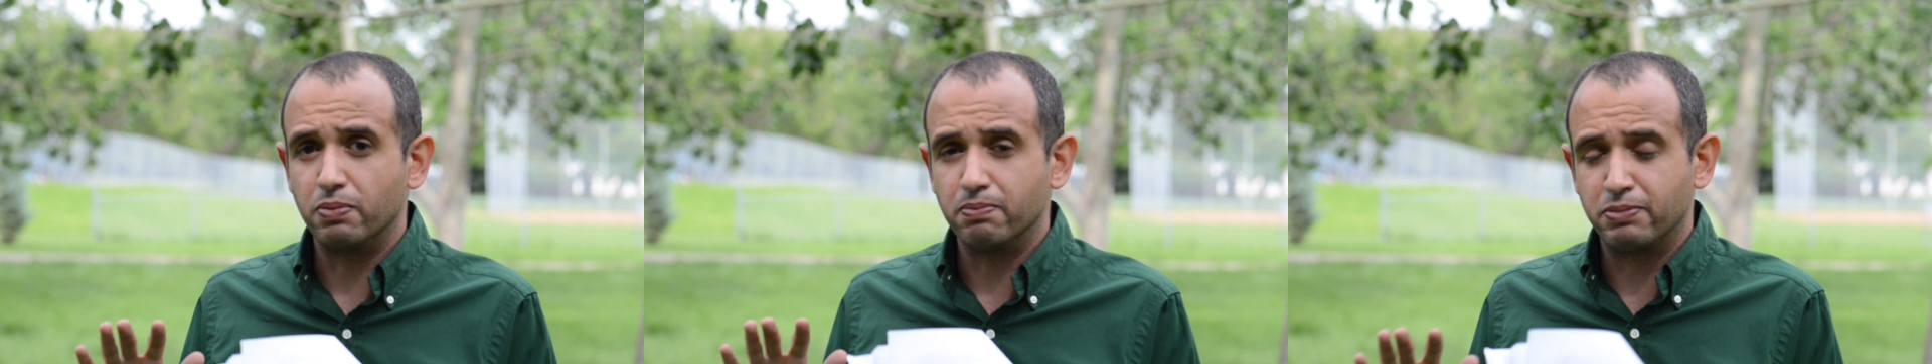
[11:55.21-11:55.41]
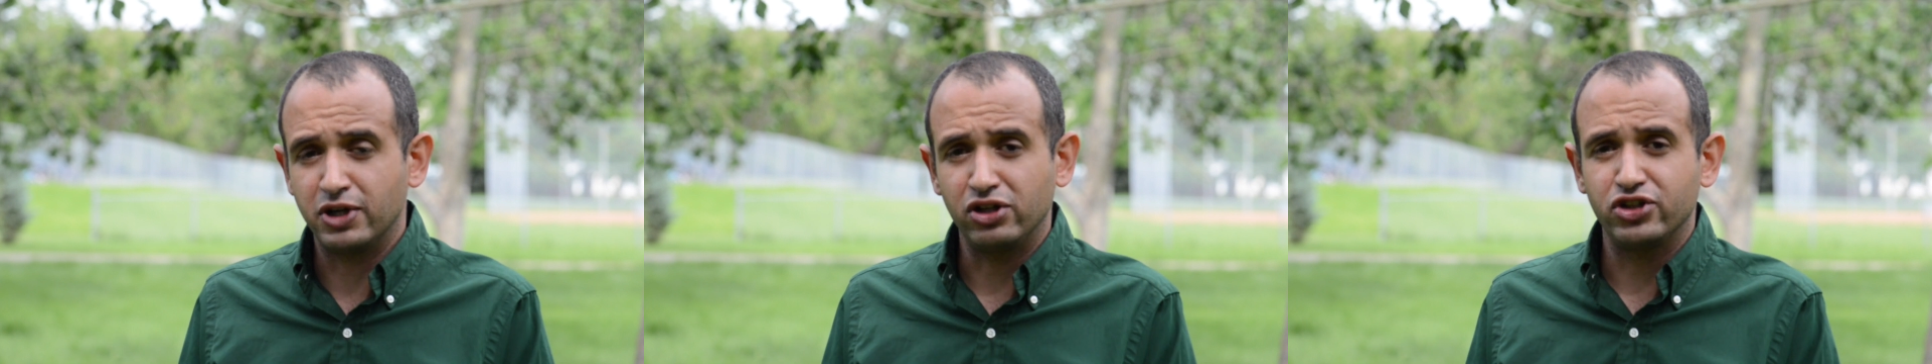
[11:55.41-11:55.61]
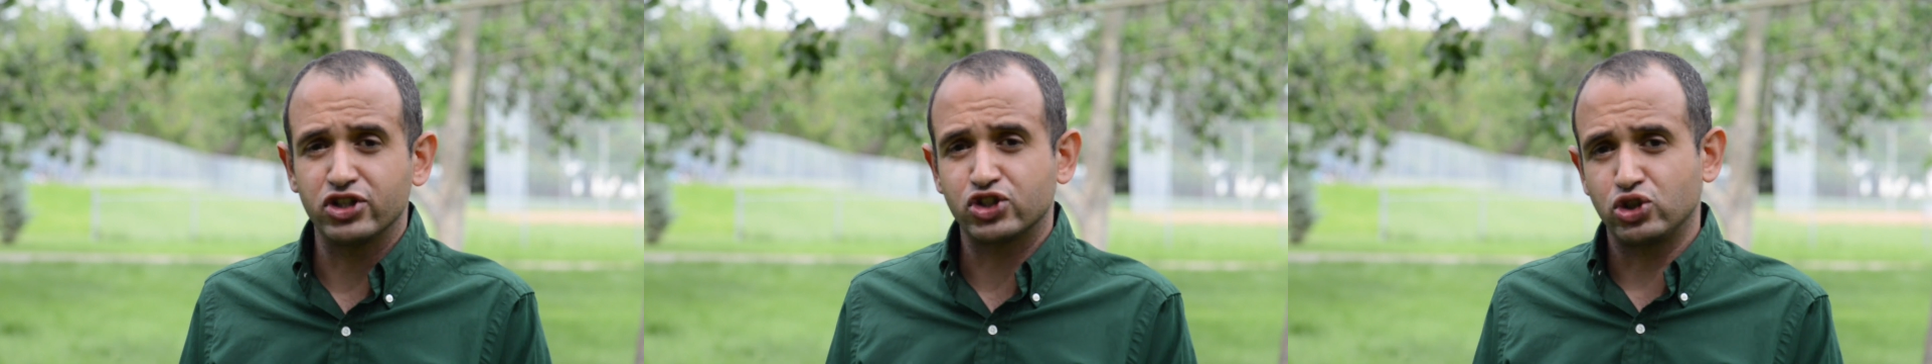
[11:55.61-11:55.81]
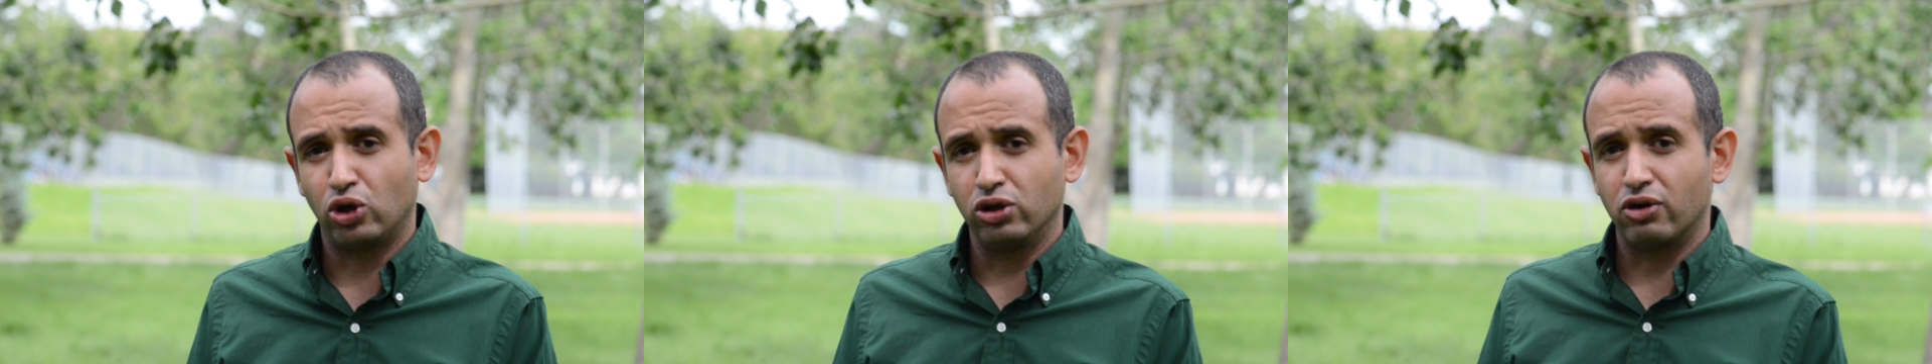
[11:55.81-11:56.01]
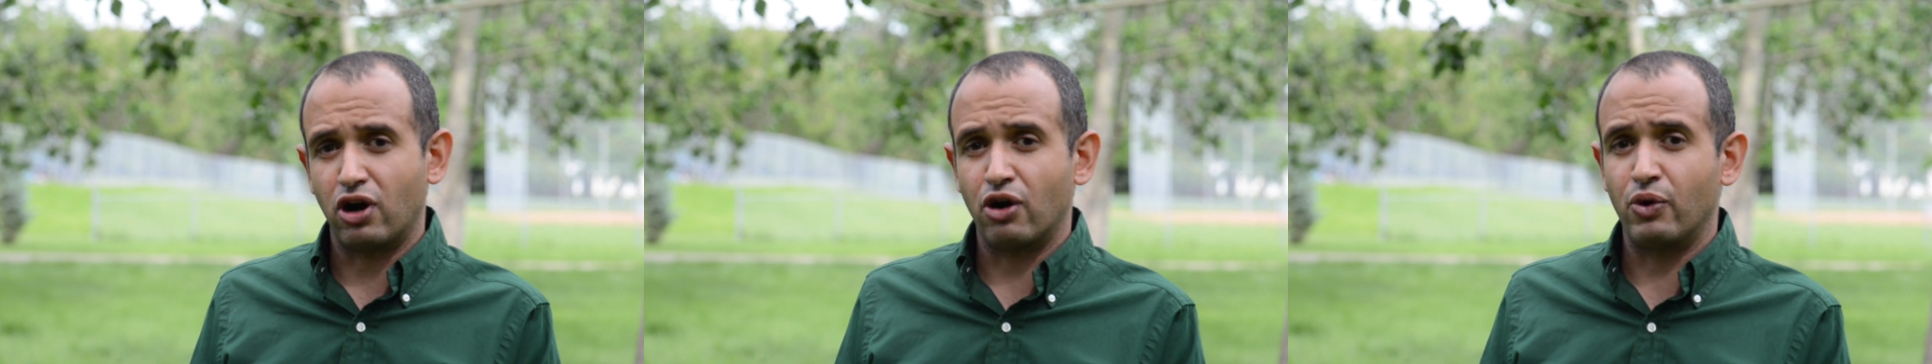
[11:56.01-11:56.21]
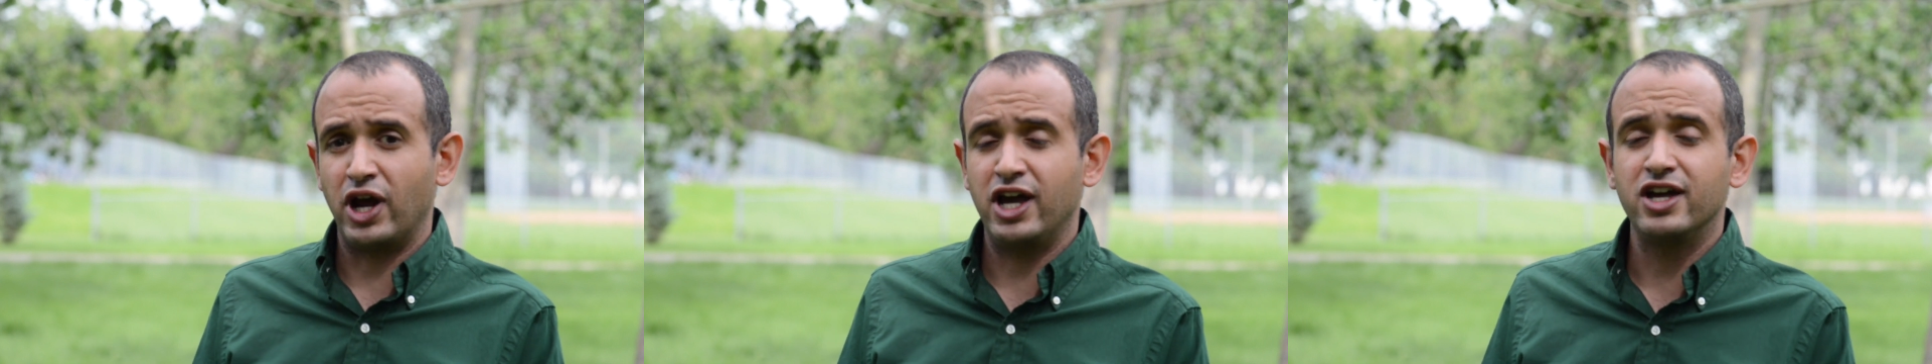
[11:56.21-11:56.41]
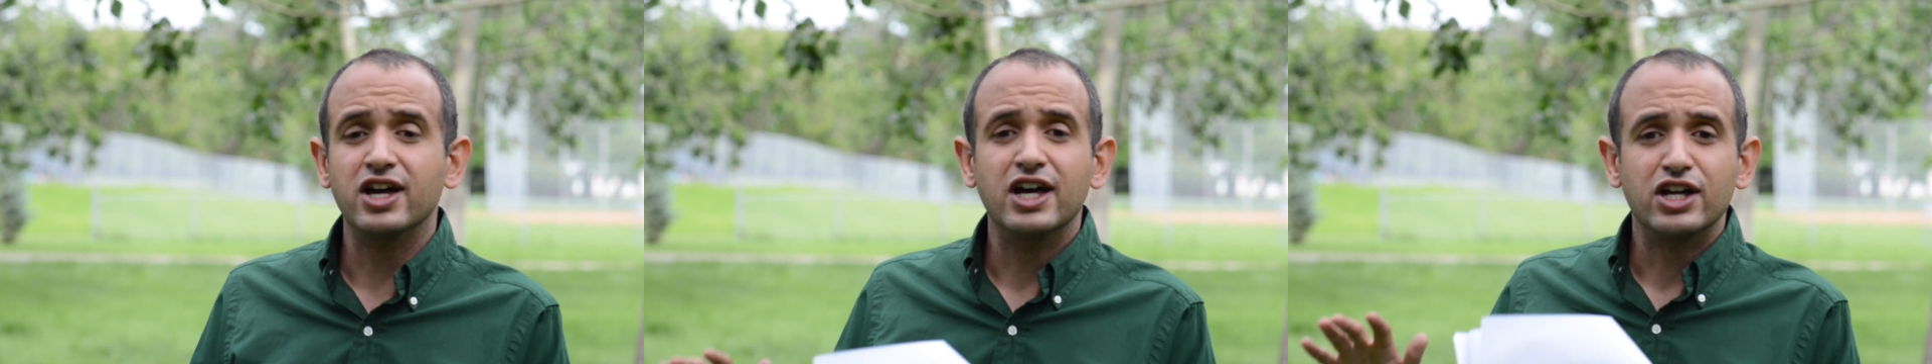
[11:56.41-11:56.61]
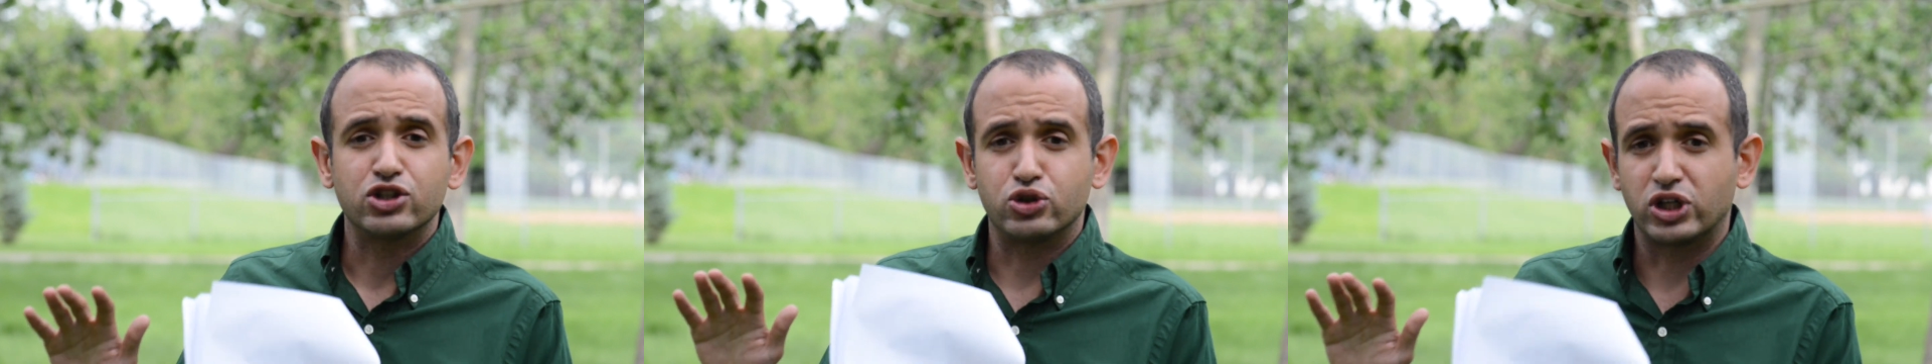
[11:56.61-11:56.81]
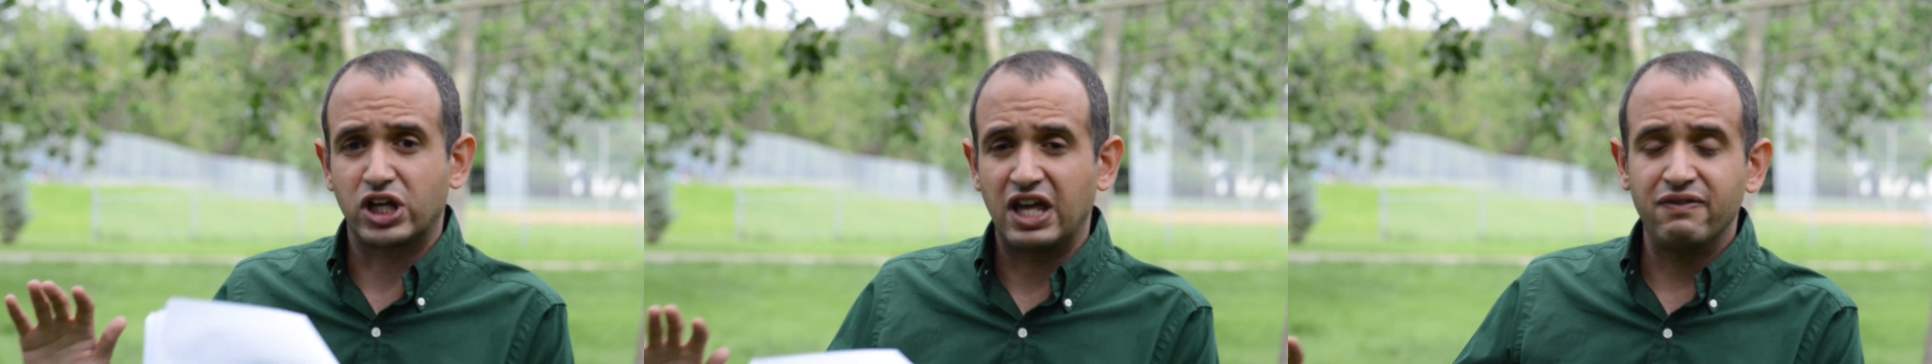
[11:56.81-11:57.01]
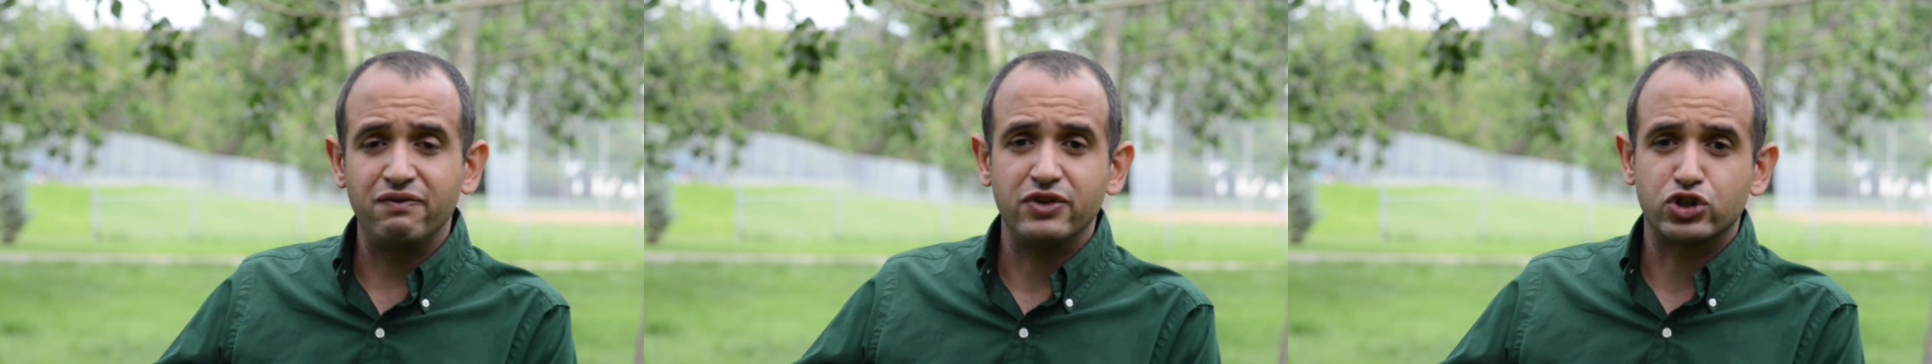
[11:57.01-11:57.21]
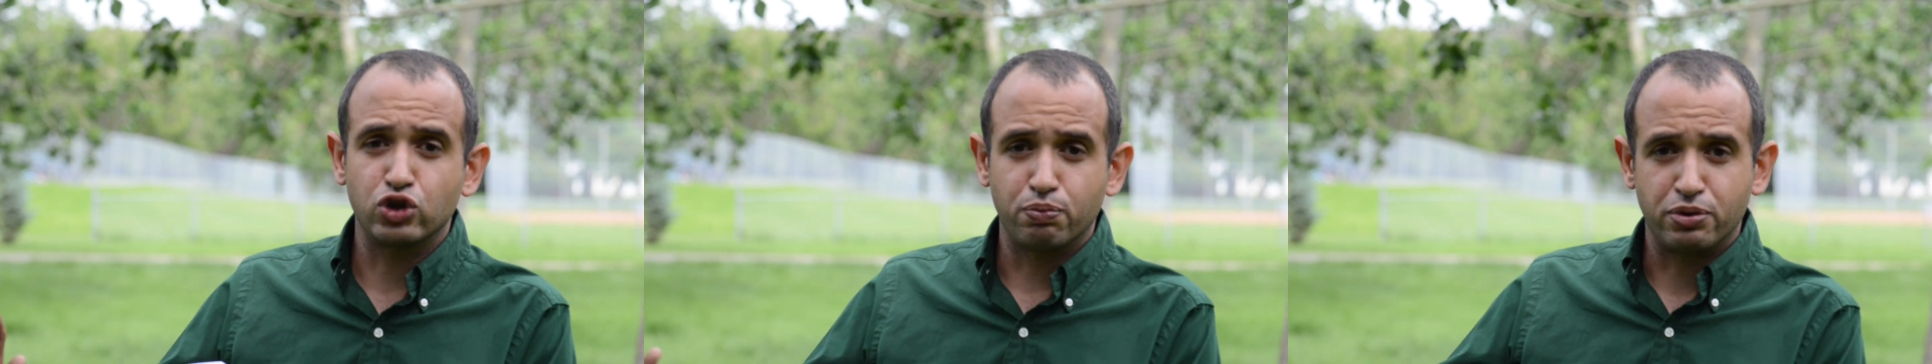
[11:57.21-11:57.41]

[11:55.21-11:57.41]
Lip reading: build this solar array to